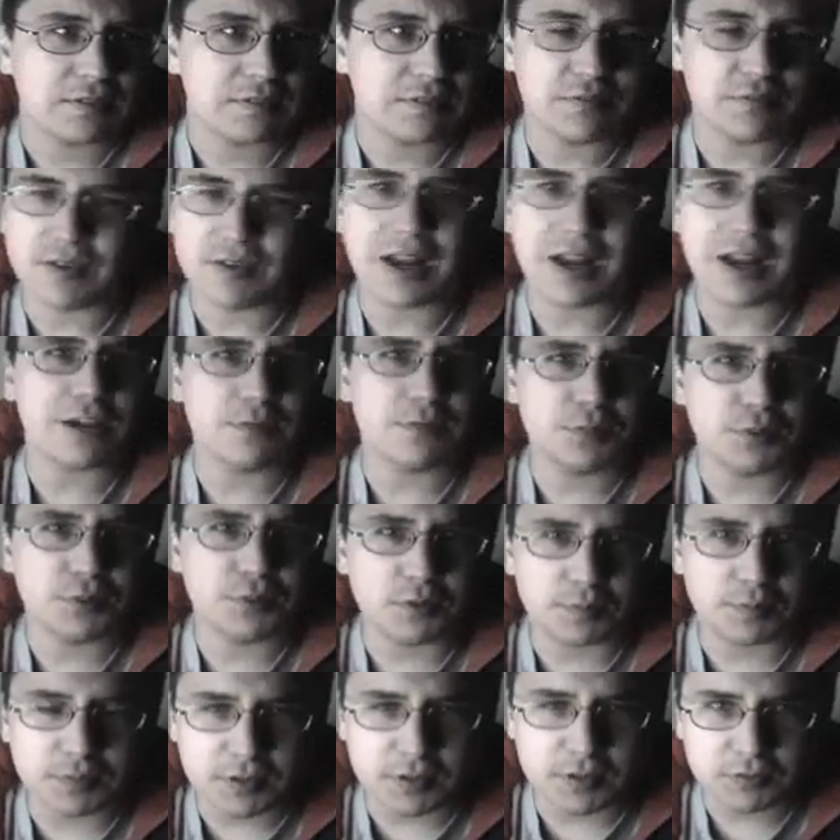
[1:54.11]

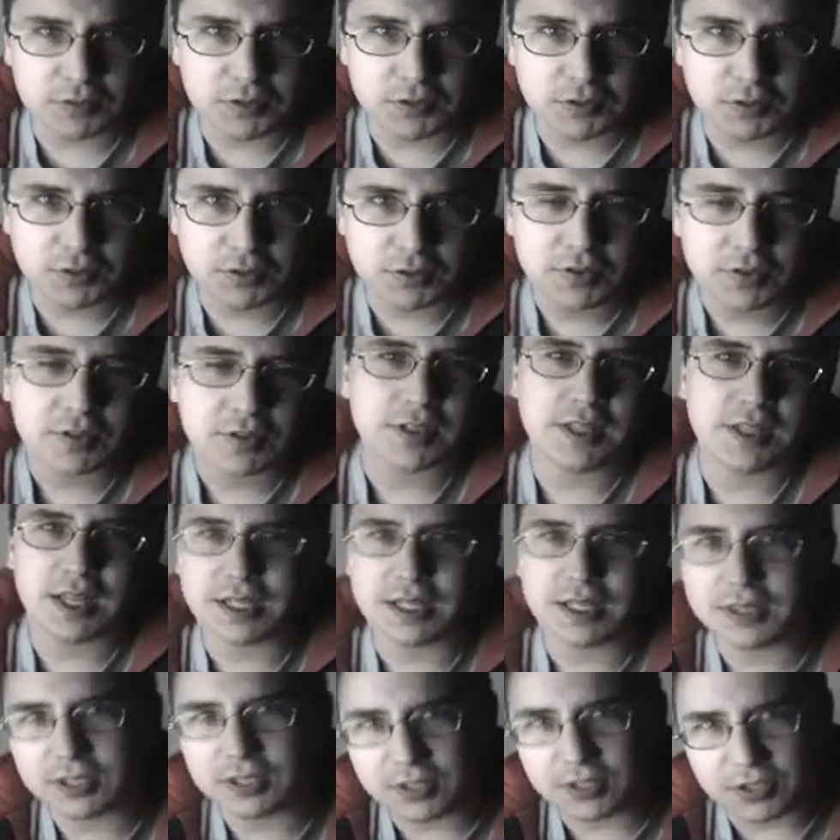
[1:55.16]
valuable mineral
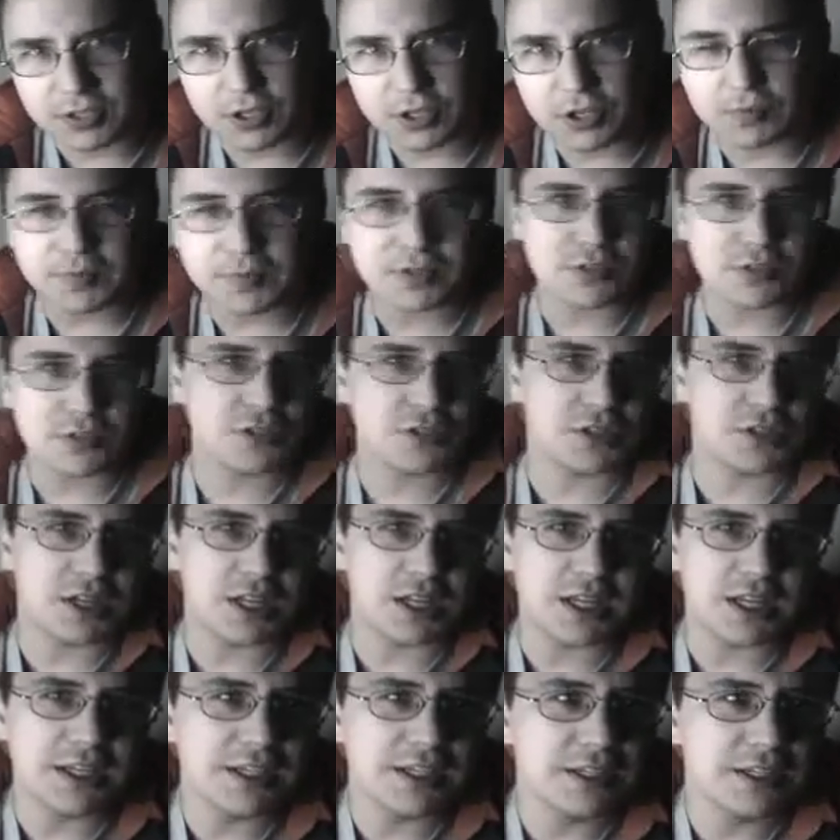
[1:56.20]
that the humans
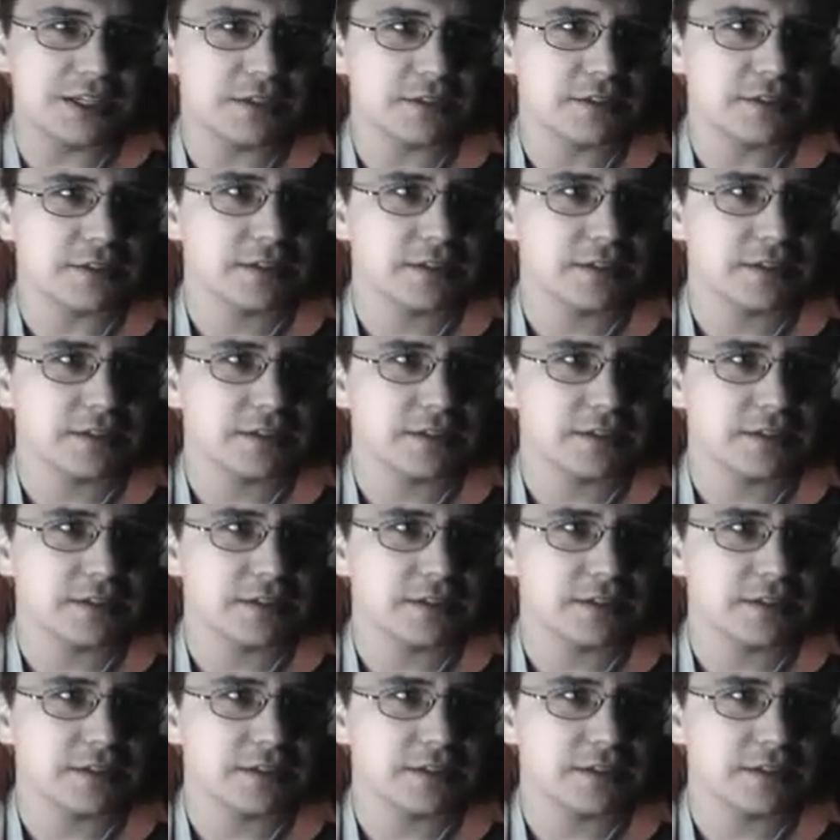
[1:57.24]
need.